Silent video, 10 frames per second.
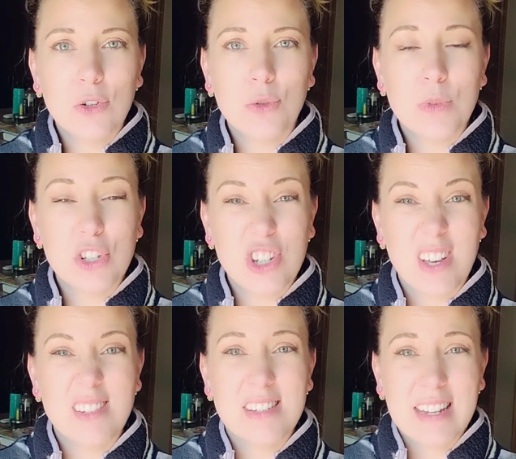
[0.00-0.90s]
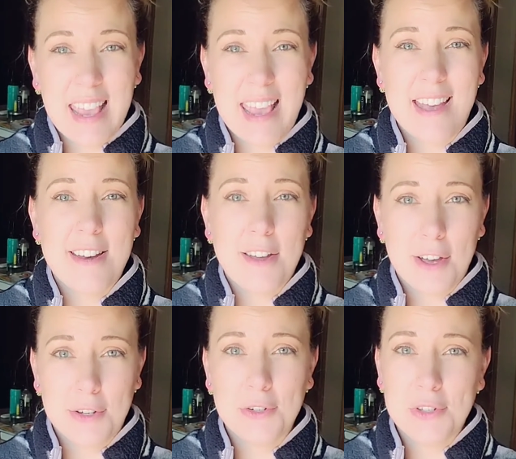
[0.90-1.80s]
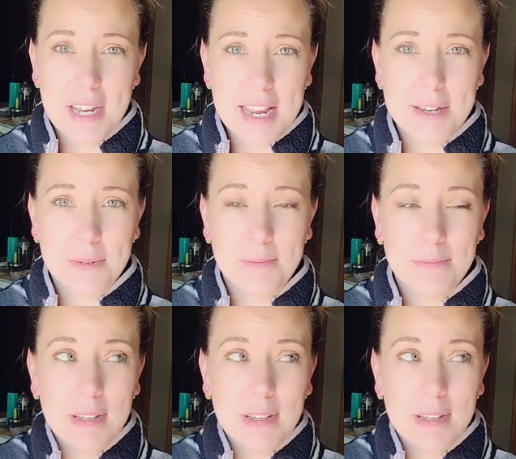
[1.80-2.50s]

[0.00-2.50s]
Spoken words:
whom you just can't understand